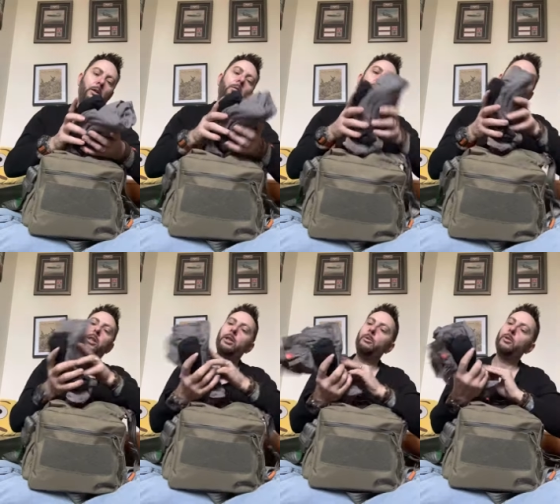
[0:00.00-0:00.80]
right
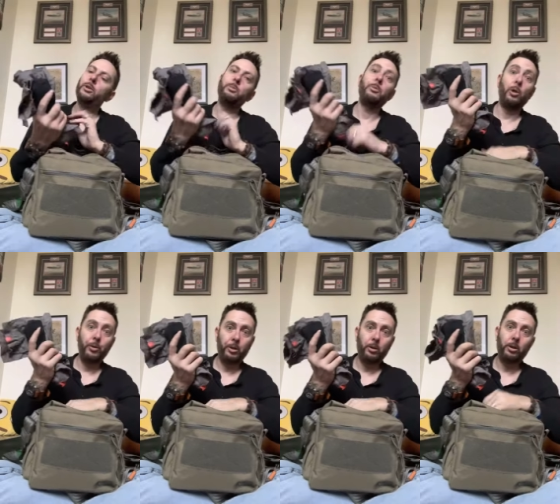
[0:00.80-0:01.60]
so we've got some
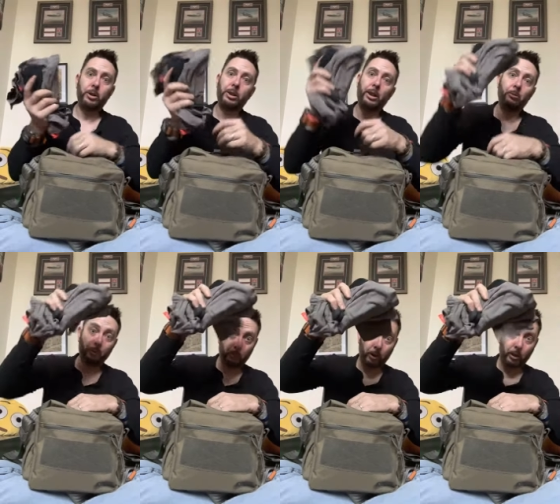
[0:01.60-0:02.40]
undergrots and
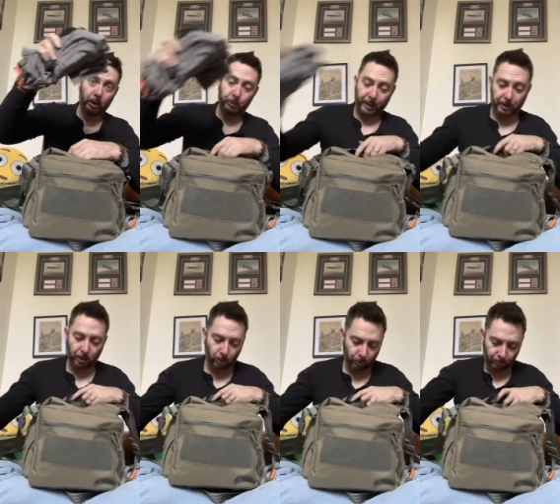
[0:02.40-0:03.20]
we've got a spare
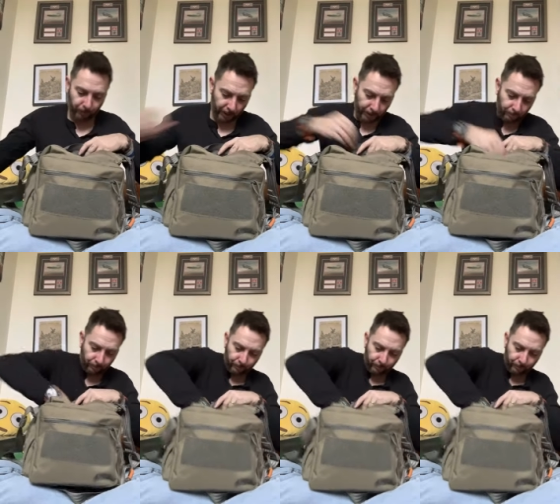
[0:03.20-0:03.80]
top up there